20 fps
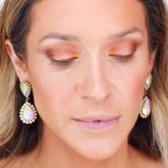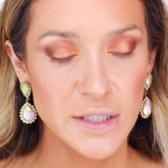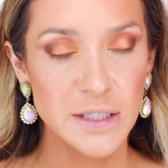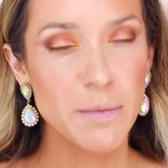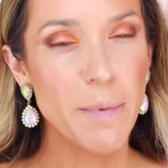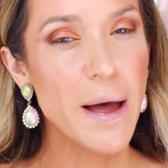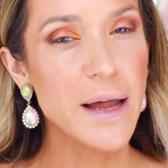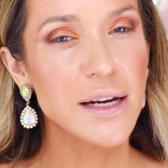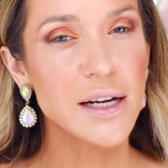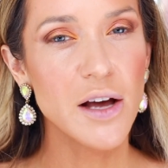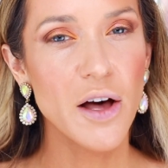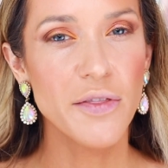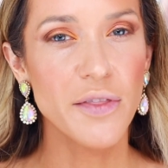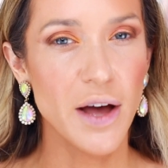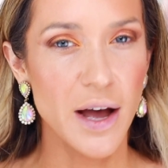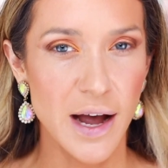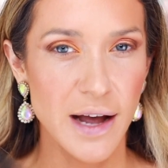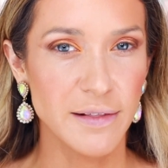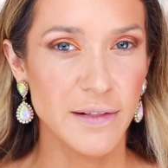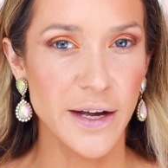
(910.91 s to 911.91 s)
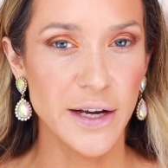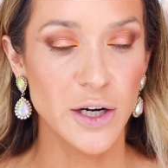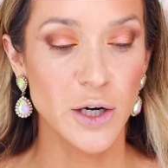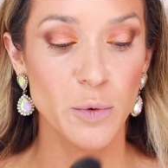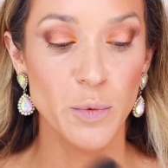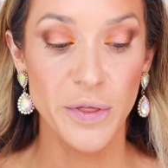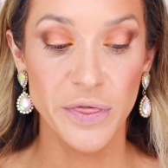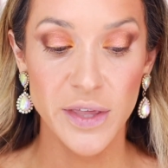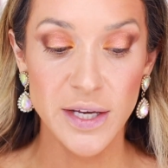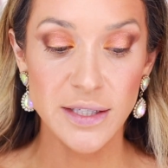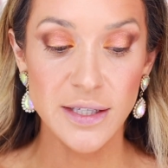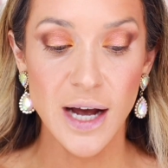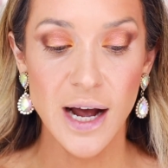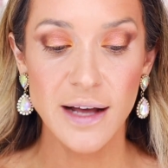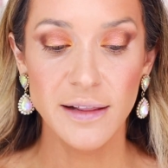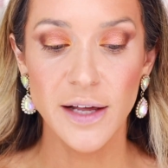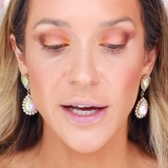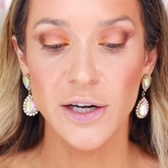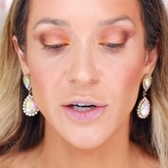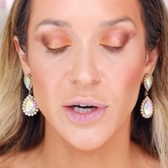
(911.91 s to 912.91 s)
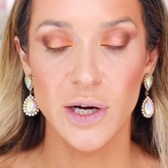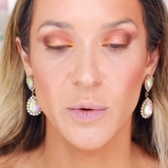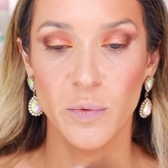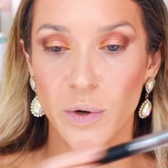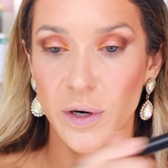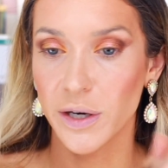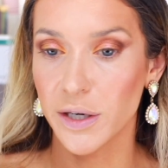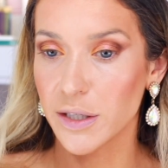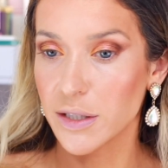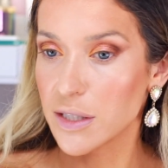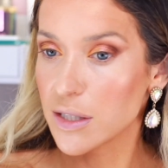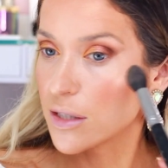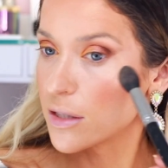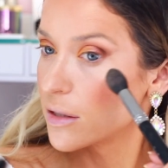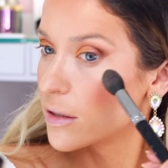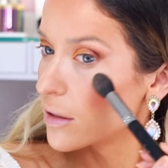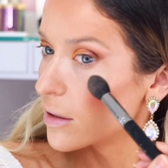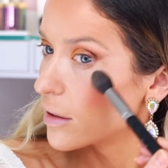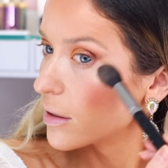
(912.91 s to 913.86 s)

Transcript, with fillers: Depending on the highlighter. With this highlighter, it works.